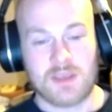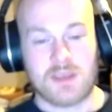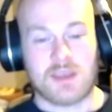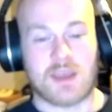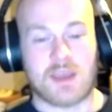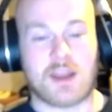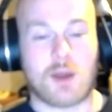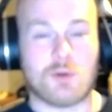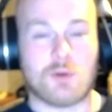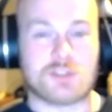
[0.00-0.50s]

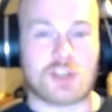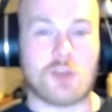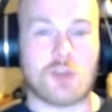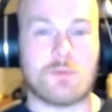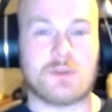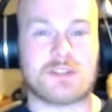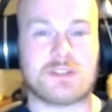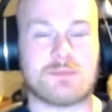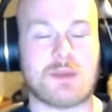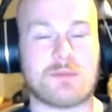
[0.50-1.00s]
And I was
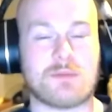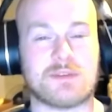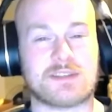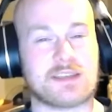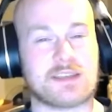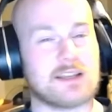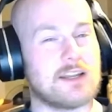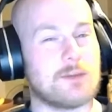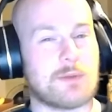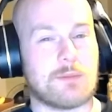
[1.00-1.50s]
hoping to maybe
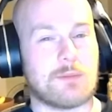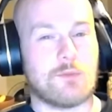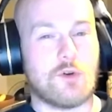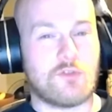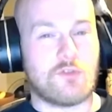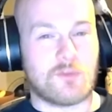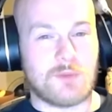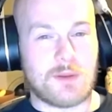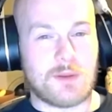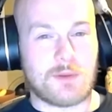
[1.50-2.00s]
see a little bit more
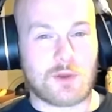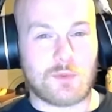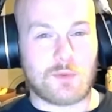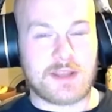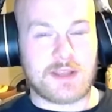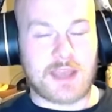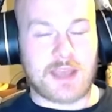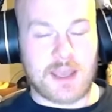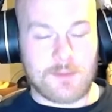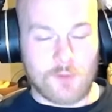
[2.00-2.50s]
from Libok when
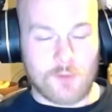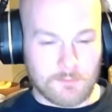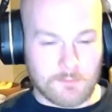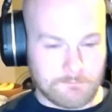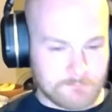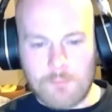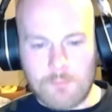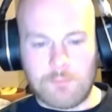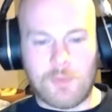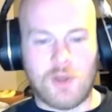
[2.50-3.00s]
he came on,
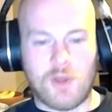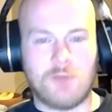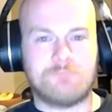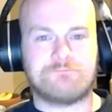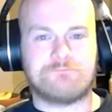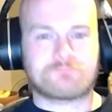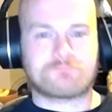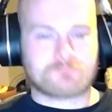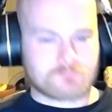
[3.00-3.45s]
but